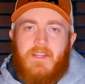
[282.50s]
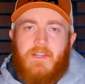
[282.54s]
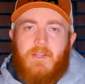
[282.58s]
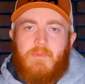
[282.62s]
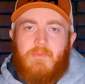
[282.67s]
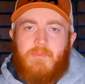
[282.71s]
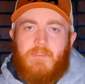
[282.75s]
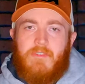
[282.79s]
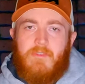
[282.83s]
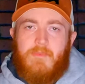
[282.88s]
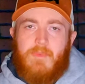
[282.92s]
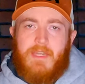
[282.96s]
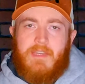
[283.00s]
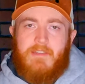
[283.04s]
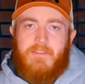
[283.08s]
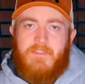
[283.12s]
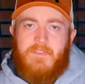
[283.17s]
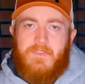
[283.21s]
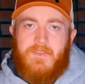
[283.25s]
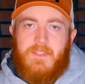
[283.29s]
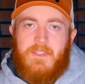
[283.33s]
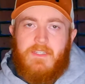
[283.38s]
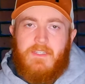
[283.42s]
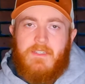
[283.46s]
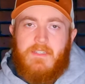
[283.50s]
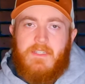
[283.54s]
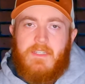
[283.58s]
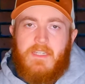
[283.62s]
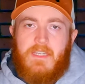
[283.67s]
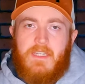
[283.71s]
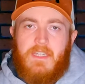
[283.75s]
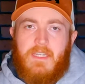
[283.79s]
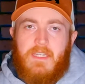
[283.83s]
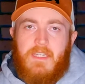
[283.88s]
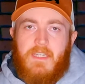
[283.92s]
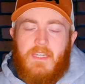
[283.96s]
item for my feet,
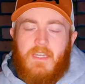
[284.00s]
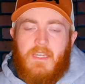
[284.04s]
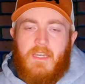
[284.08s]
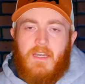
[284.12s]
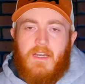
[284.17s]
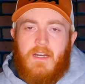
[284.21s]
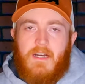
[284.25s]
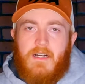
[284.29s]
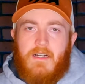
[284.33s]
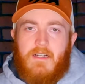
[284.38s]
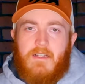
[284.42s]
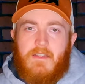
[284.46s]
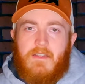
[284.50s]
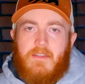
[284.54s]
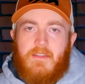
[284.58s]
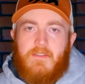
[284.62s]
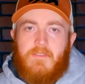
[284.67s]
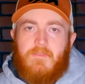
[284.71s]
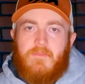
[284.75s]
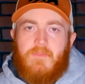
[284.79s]
uh,